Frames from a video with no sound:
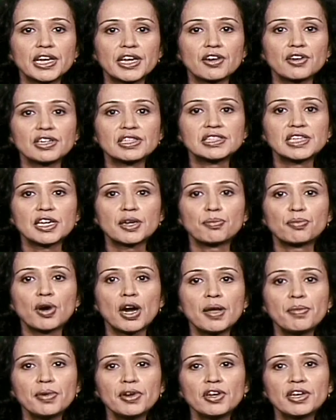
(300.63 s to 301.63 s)
care is that a
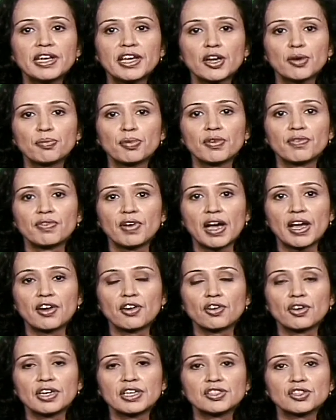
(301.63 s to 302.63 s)
primary care
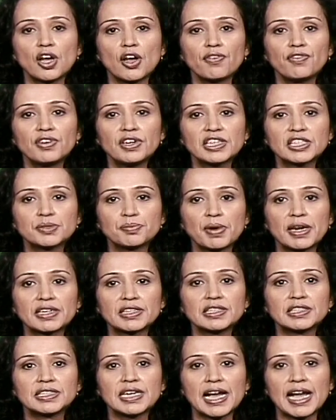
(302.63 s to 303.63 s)
provider is often
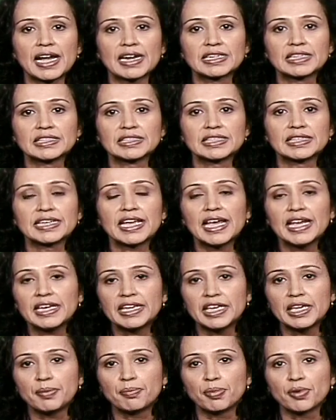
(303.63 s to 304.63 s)
expected to act as a
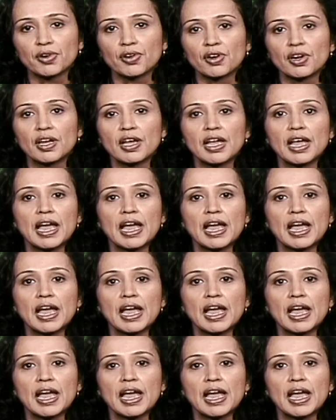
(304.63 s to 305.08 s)
gatekeeper